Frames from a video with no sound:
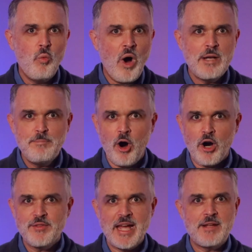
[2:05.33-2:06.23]
one
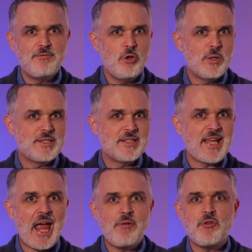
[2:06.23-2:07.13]
part that influences
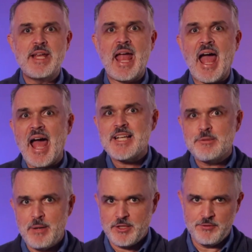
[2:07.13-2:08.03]
every
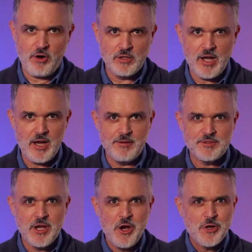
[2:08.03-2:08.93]
aspect of our
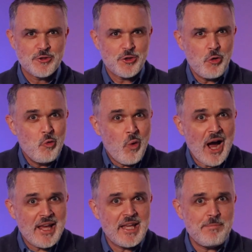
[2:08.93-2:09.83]
lives. So
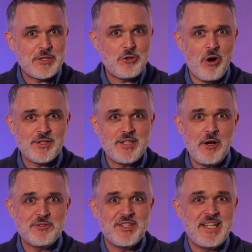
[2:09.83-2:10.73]
why keep it to
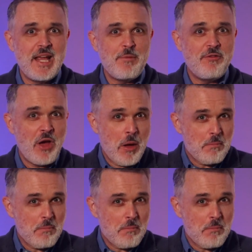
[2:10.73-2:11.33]
ourselves in the name of